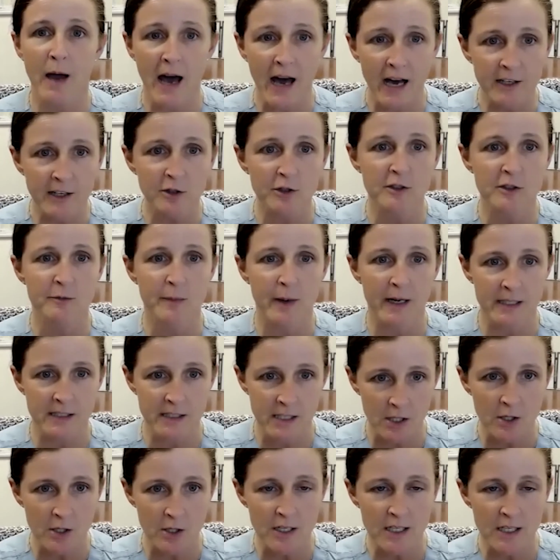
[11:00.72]
pattern of
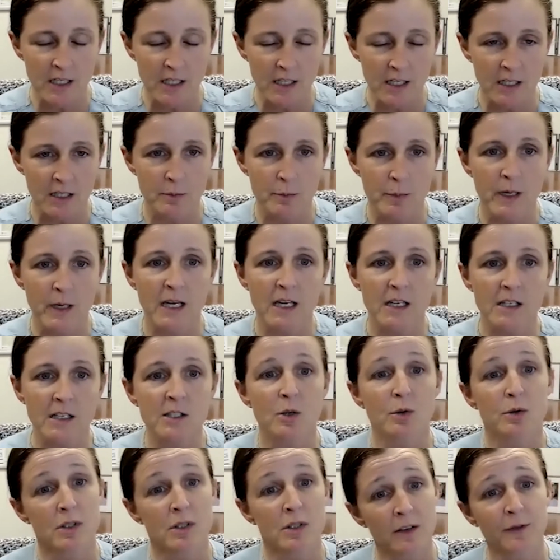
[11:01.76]
bacteria being
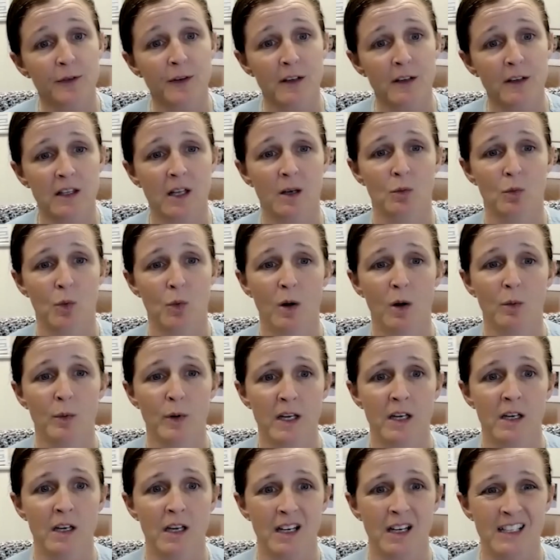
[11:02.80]
so different than what
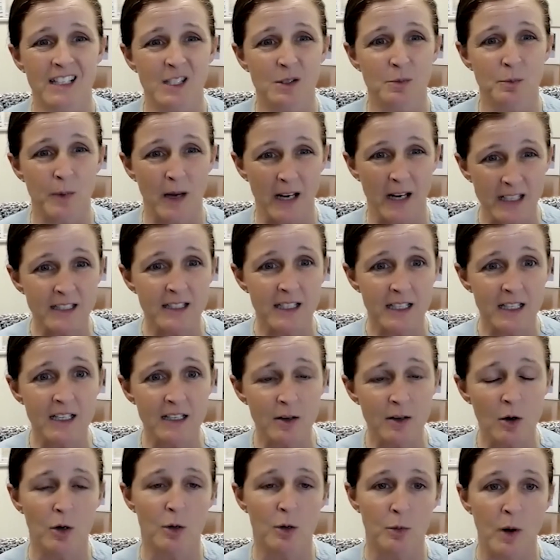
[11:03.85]
we
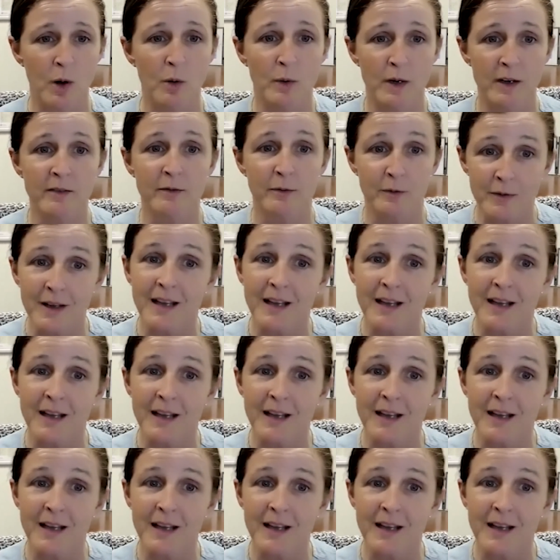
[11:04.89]
expected or what we've